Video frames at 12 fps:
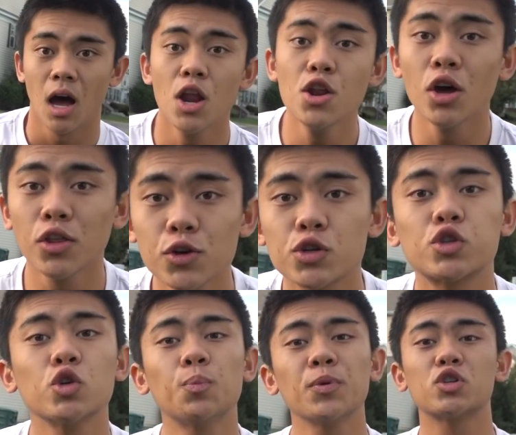Another
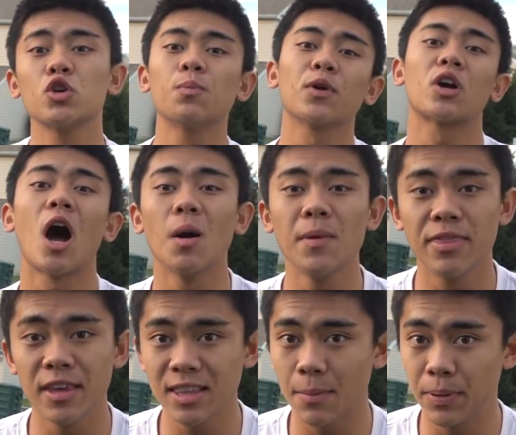super common
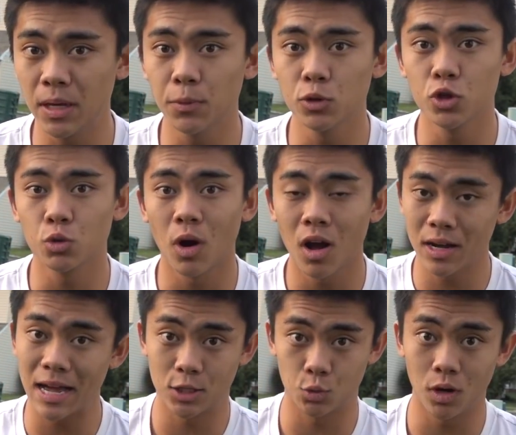thing that people do wrong,
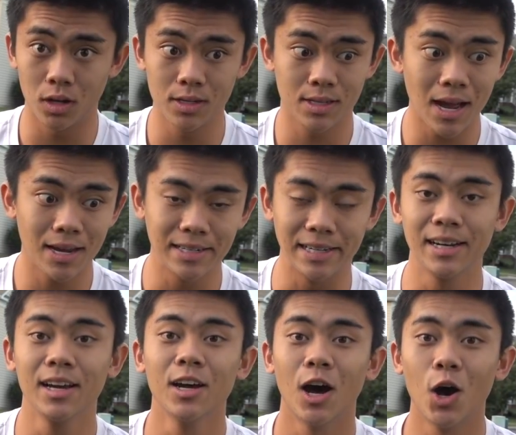as well as I did,
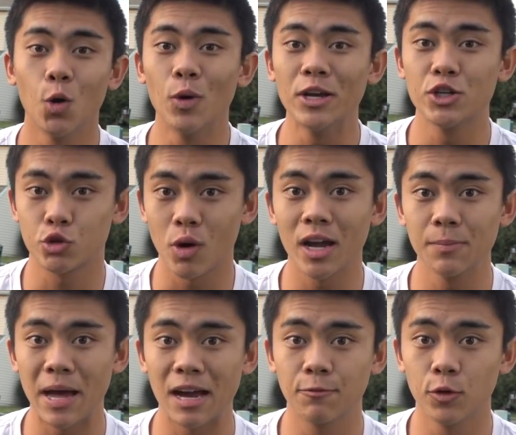when trying
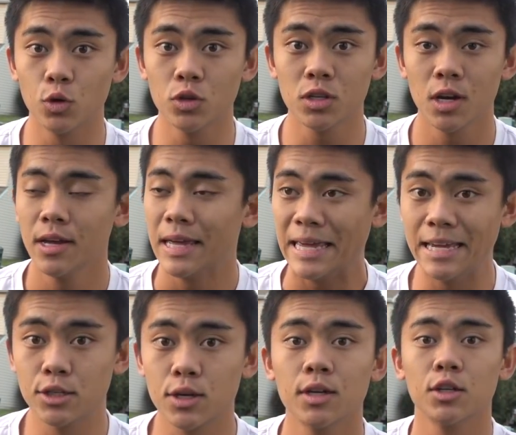back fulls,
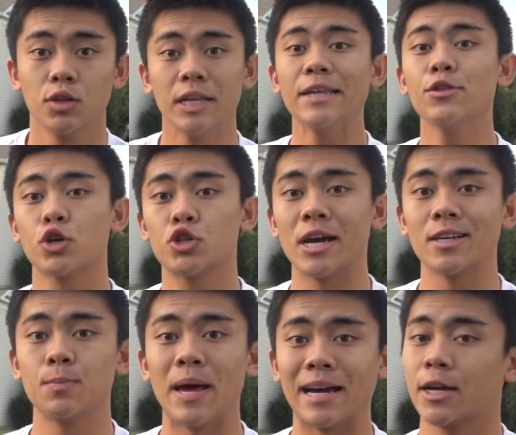is lean their
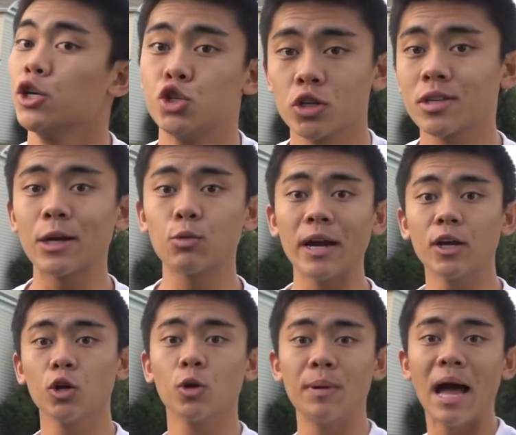chest back. Just like
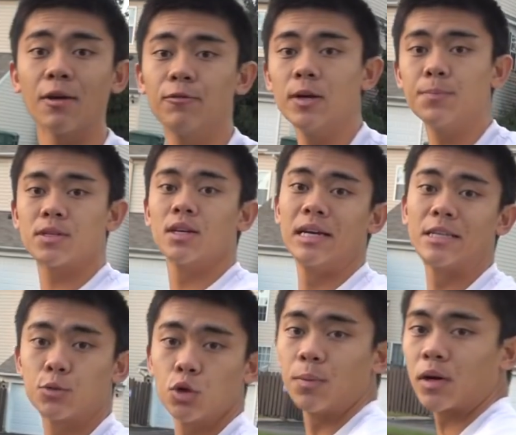regular backflips, it's
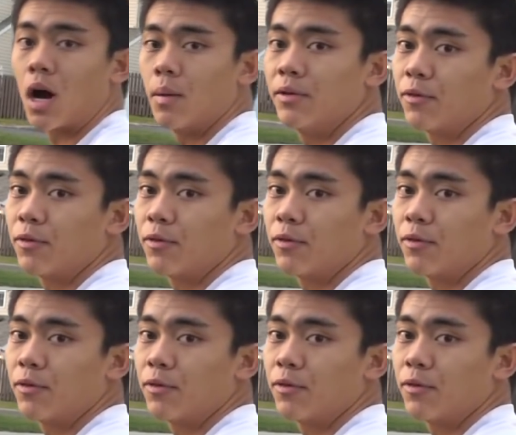super common